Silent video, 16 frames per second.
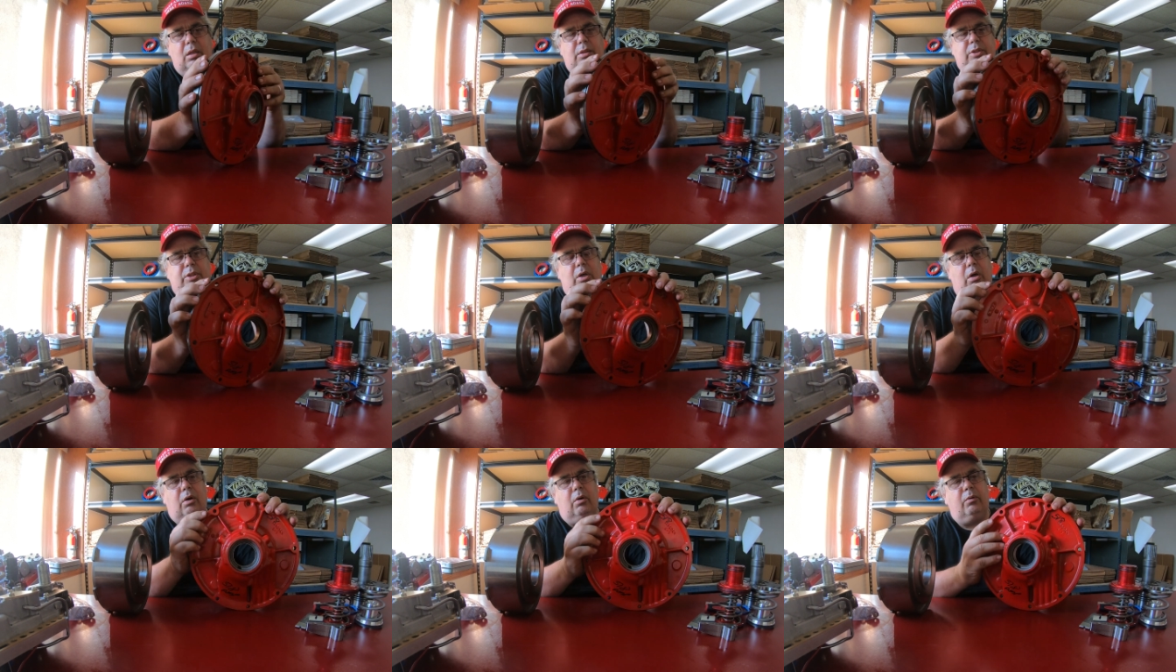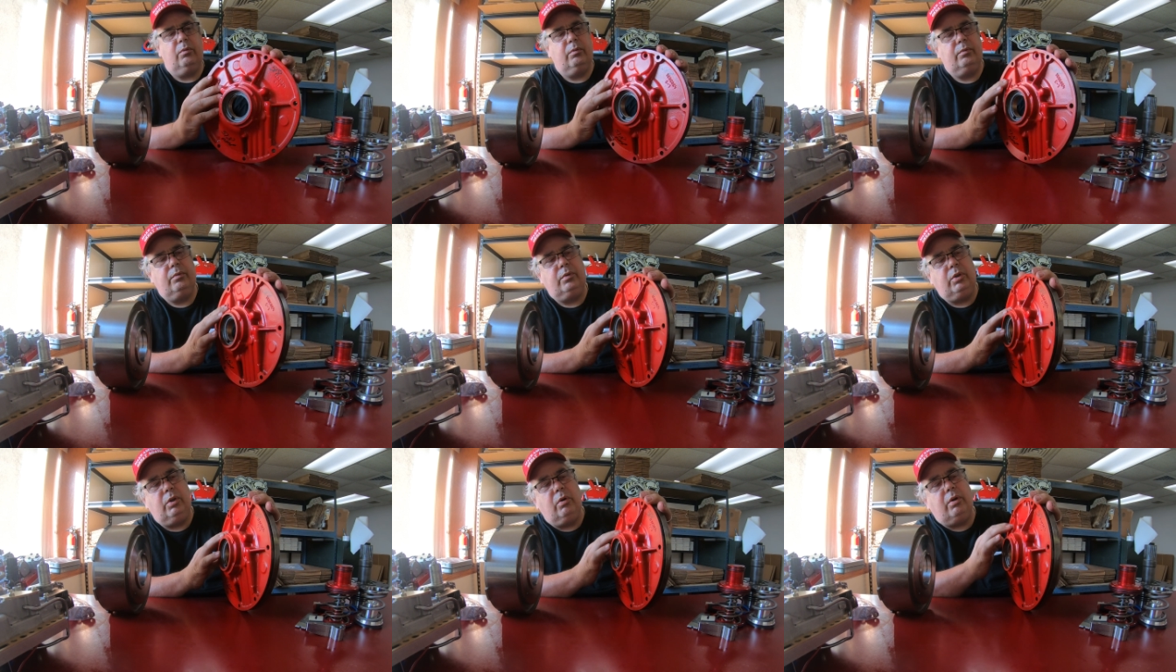So
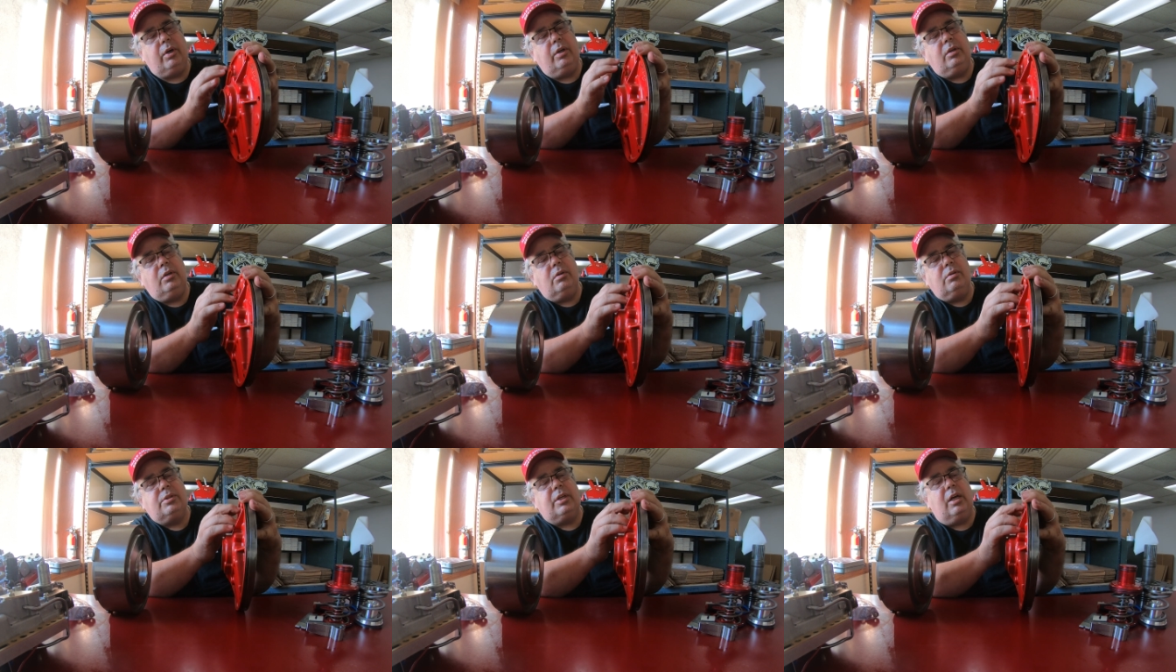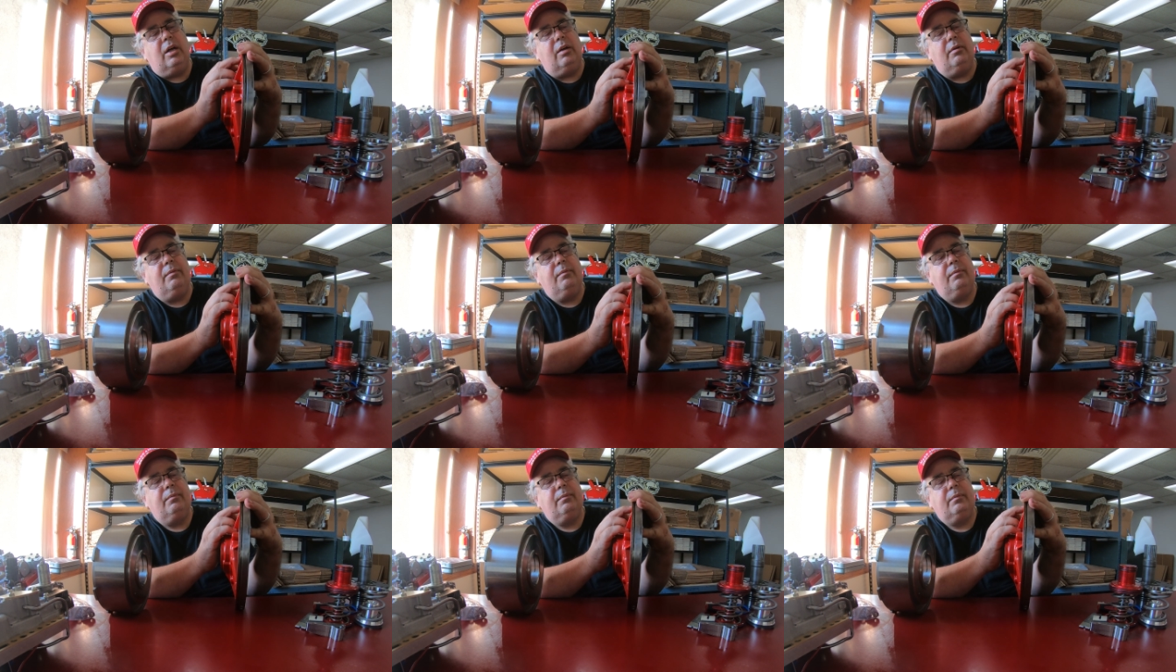you can use I
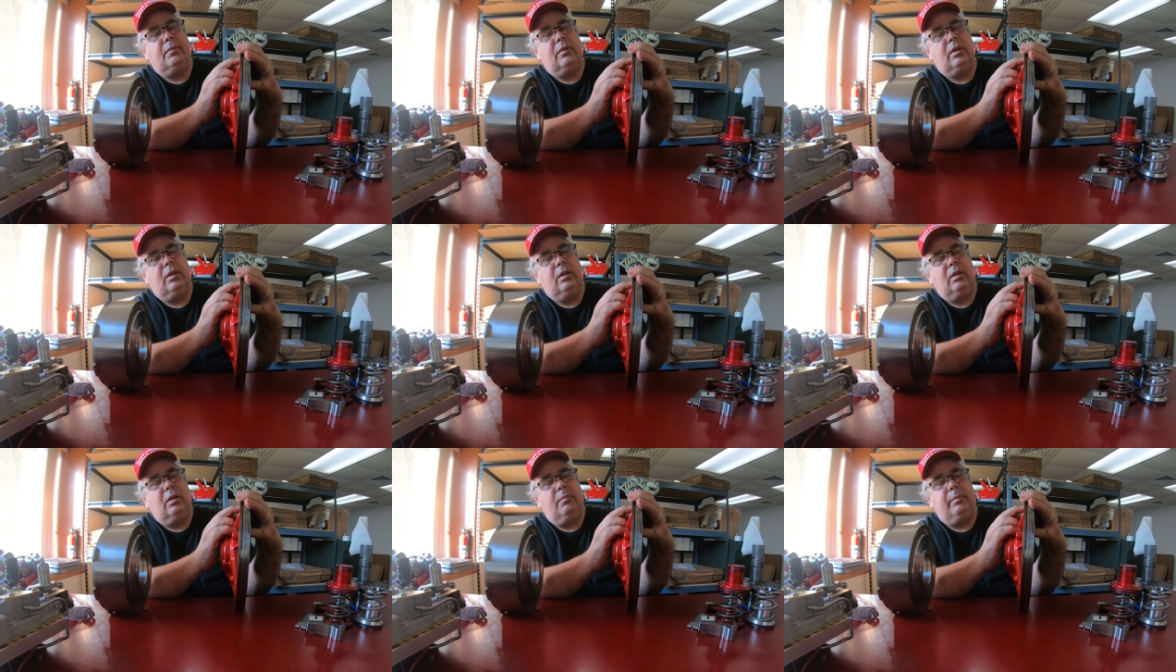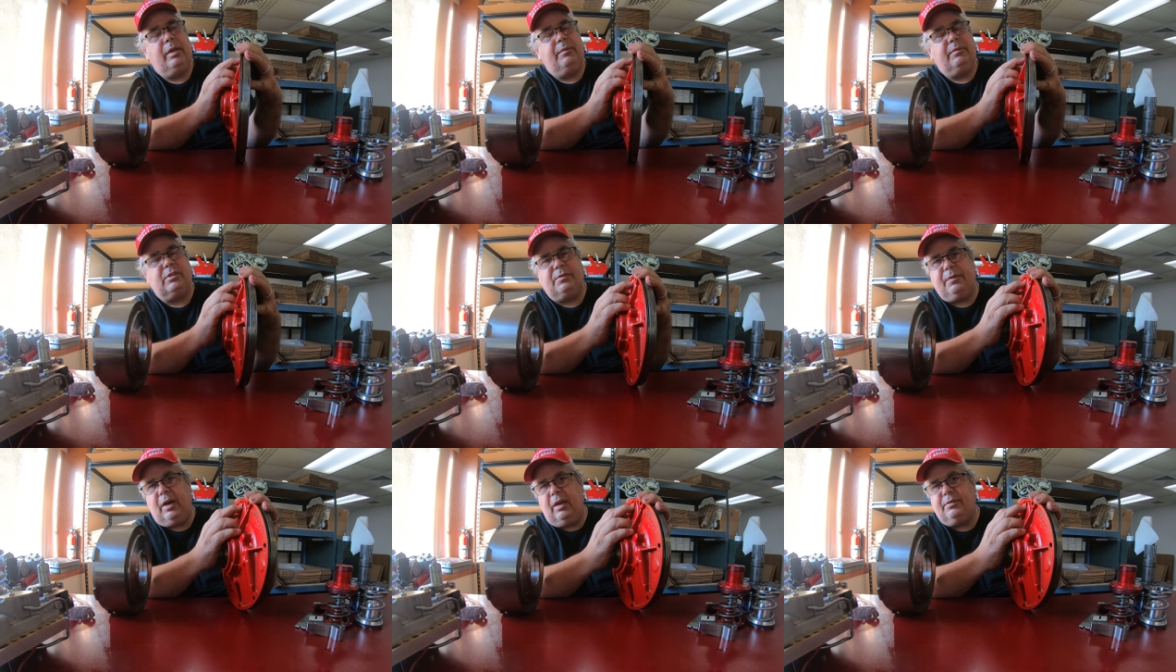believe
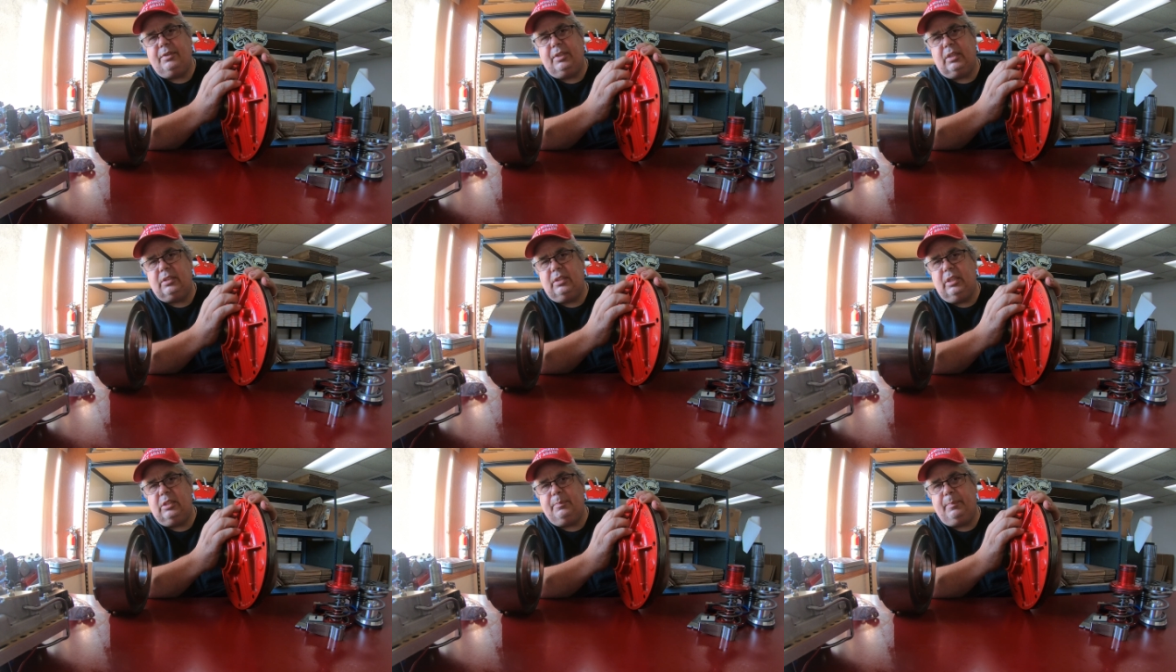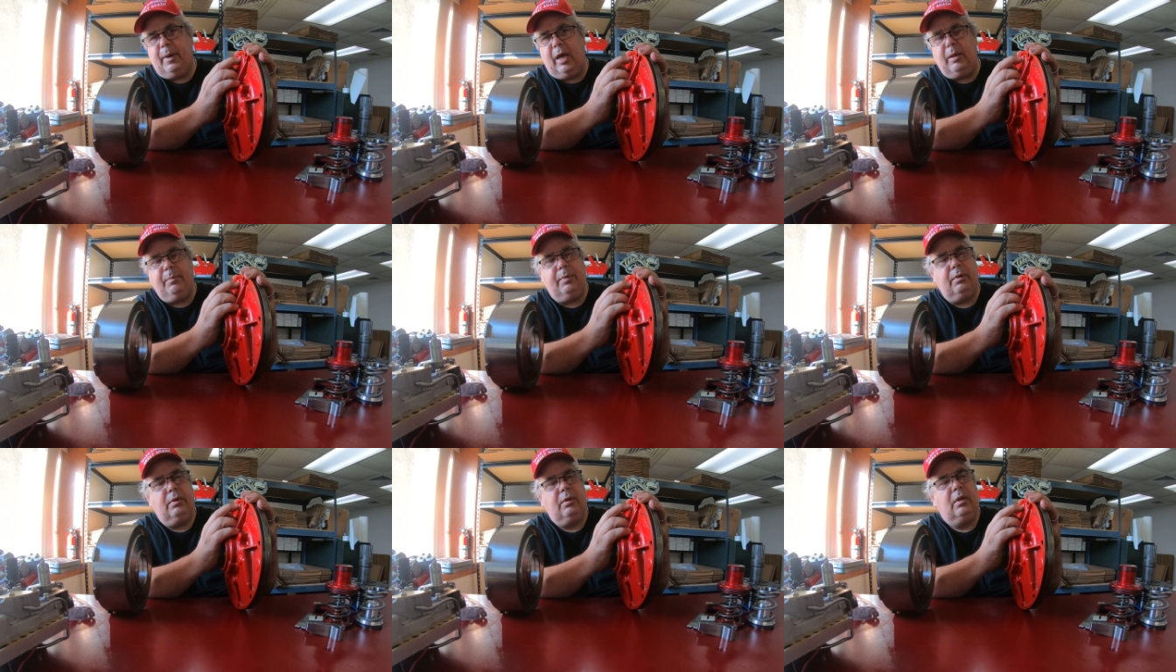it's 5/16 pipe
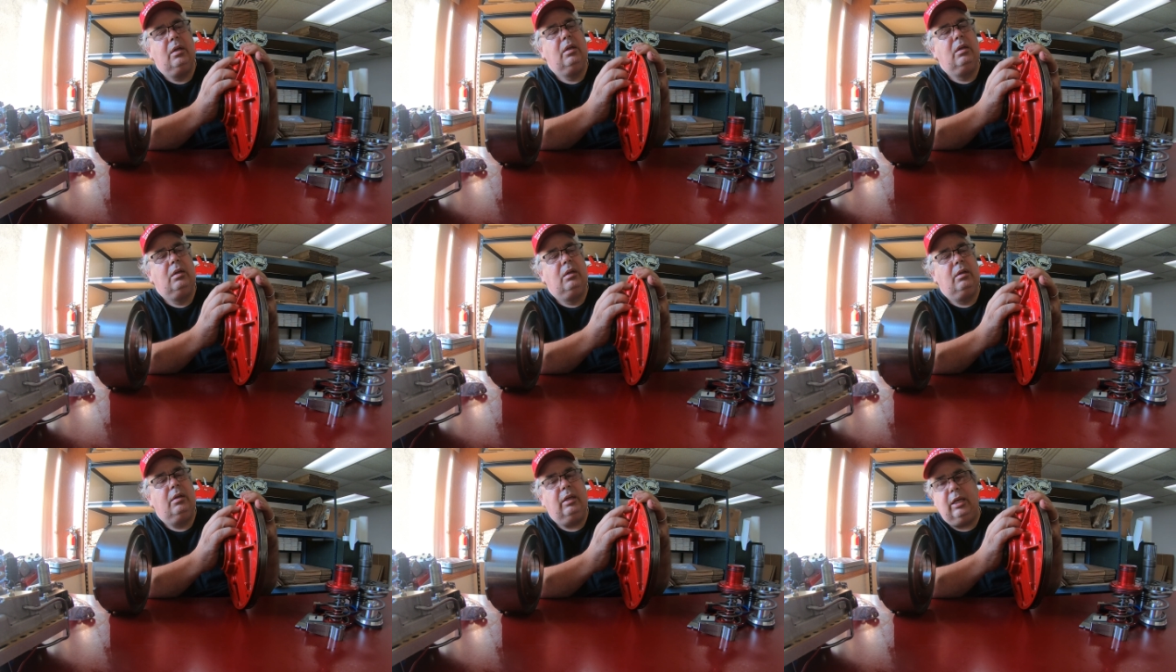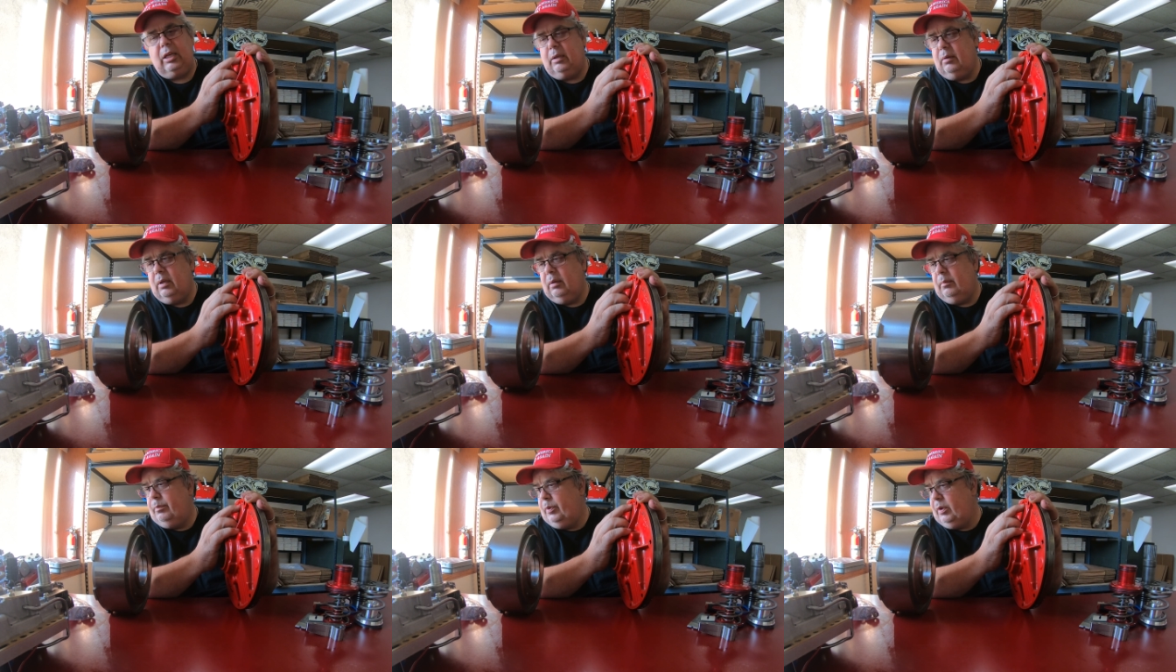
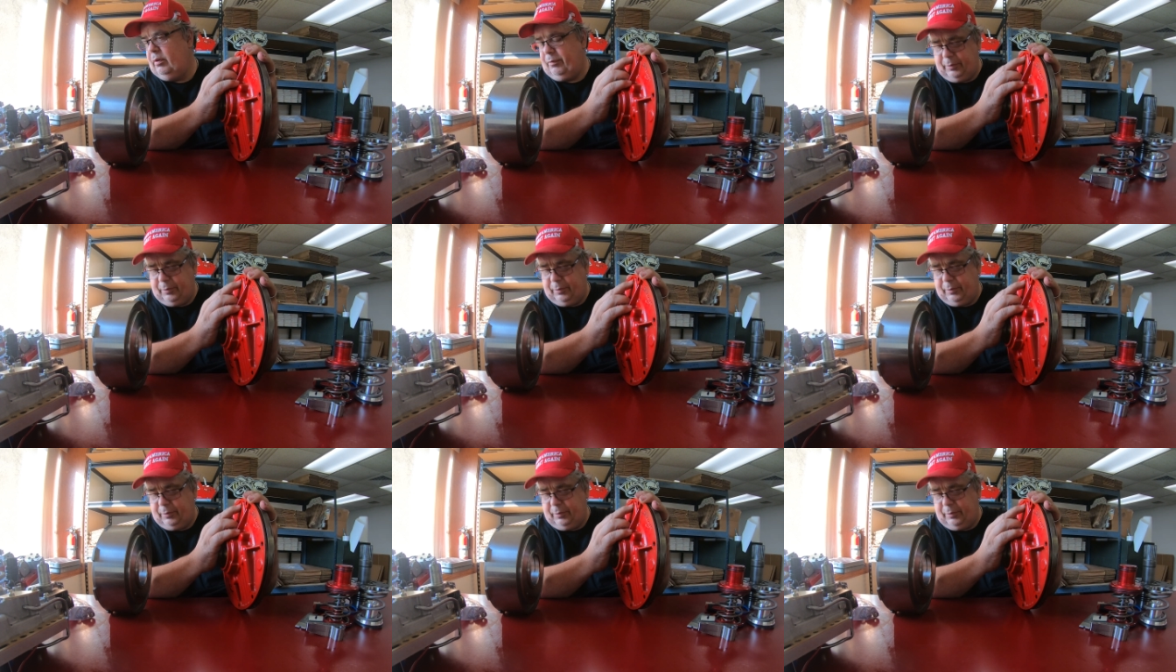and put a